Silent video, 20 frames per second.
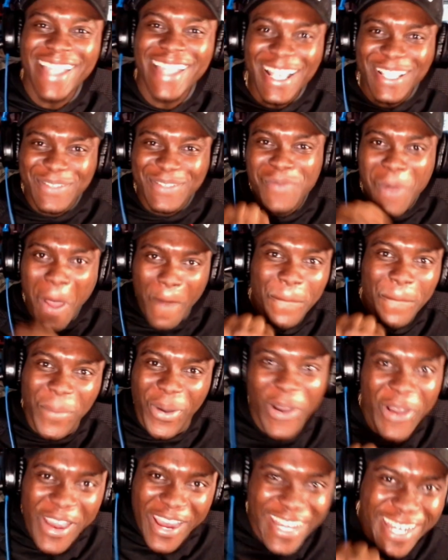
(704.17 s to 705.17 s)
That's one
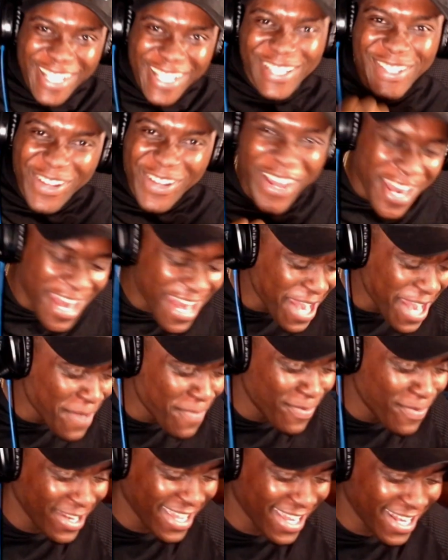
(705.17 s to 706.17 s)
point. It's not a lead
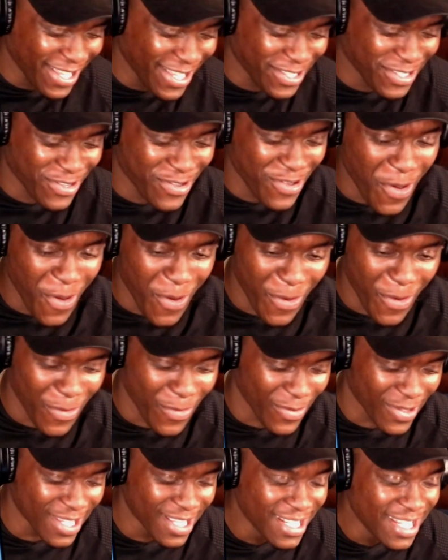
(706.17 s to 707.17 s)
bullet. Let's go.
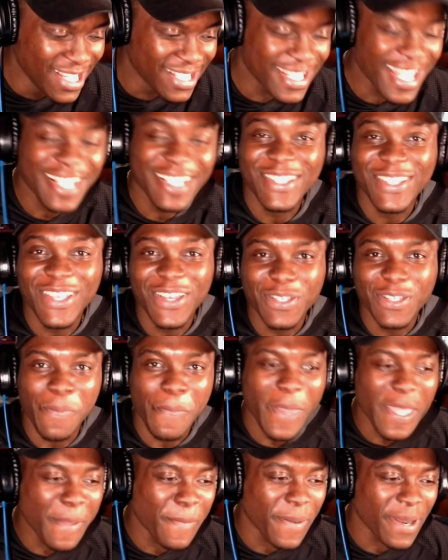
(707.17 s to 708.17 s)
That's such
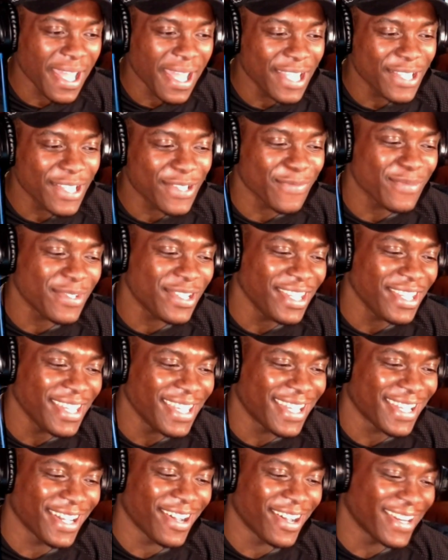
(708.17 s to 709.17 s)
big plays from
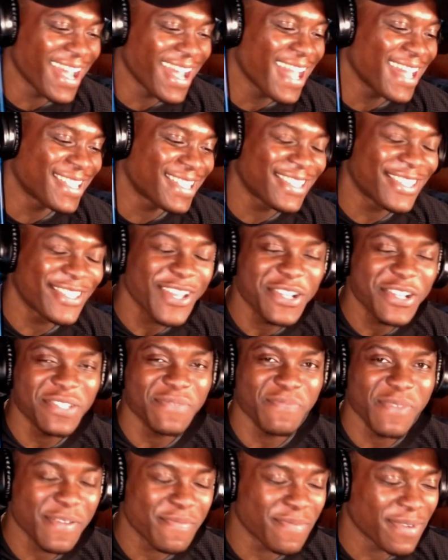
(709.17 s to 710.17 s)
Chika. That is such
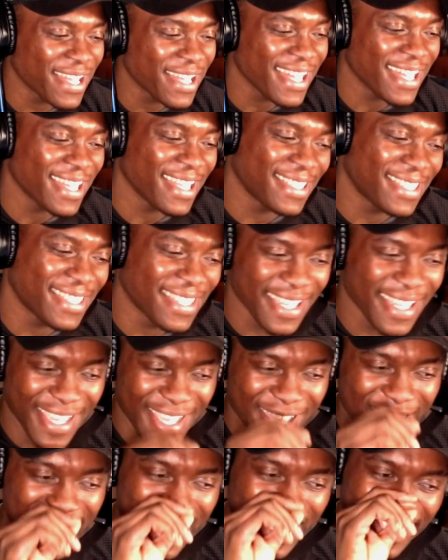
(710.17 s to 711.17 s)
big plays.
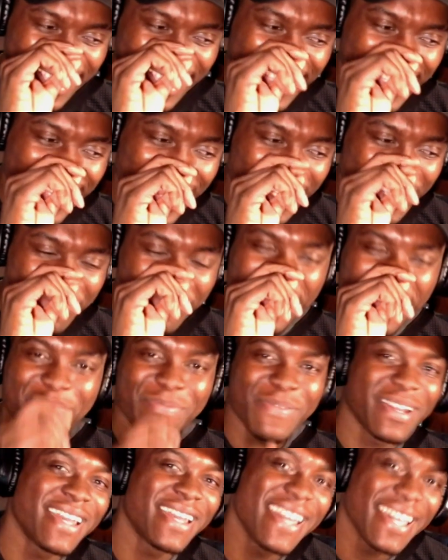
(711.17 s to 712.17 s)
Such big
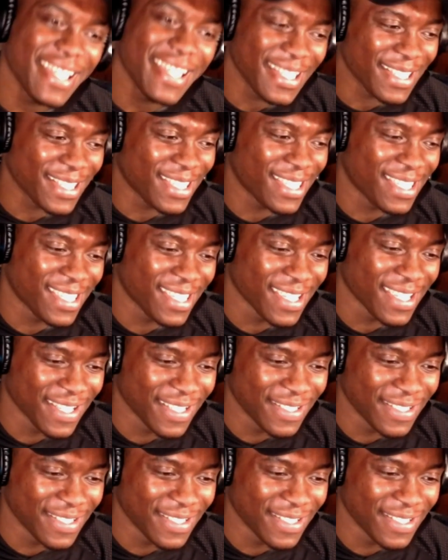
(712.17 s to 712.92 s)
plays.